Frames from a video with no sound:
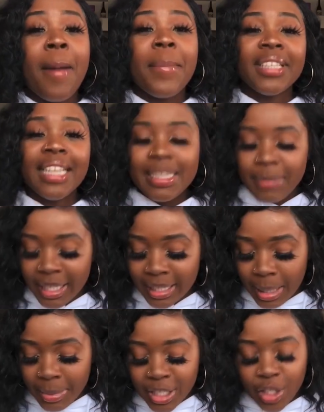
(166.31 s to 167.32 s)
But let
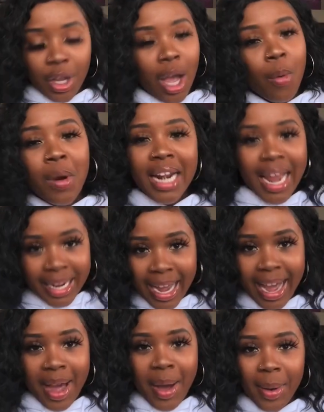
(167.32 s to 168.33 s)
me show y'all what I
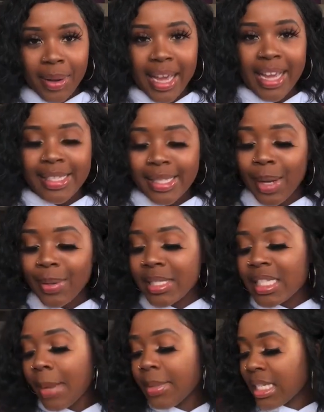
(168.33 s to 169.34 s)
got. Okay. So
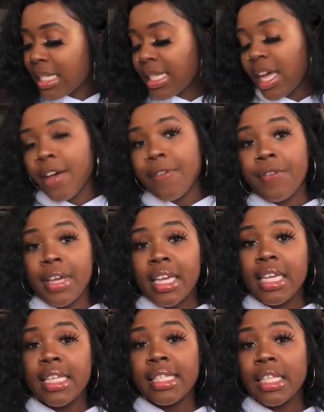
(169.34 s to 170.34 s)
some of this stuff
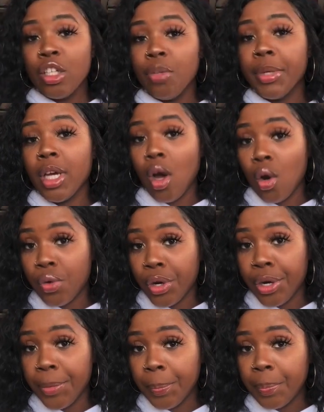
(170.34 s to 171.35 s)
is a little bit
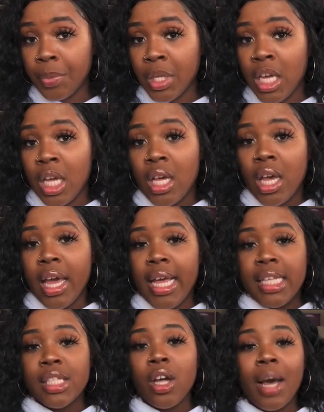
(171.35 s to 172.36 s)
older.
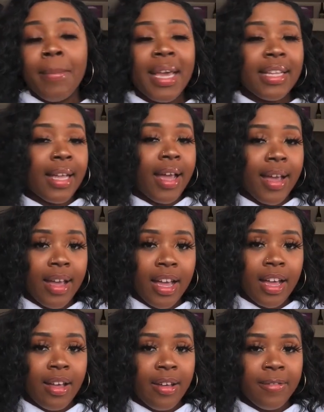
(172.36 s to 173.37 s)
So I may not
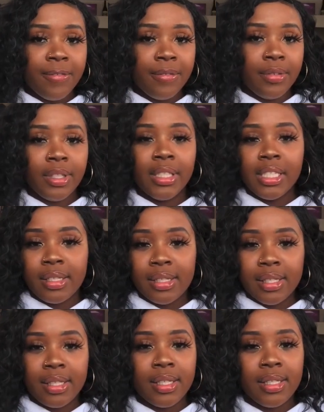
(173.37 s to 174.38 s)
have
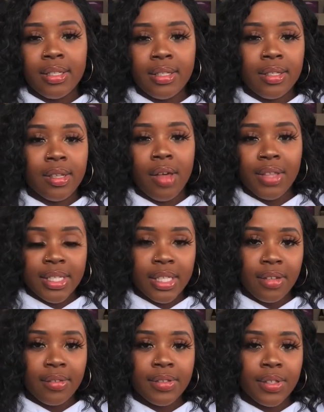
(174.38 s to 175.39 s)
links and all that
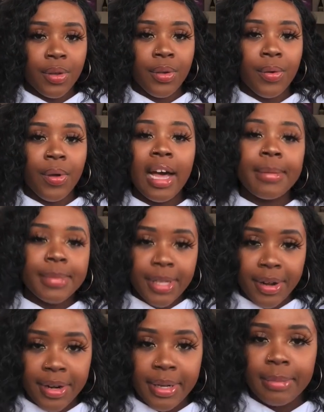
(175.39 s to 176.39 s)
stuff. So I'm
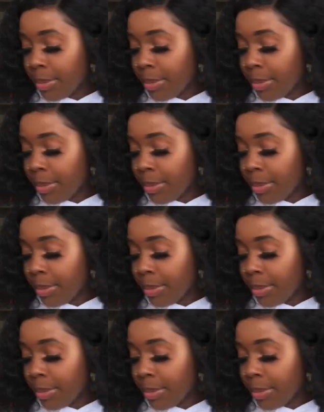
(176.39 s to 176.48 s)
sorry.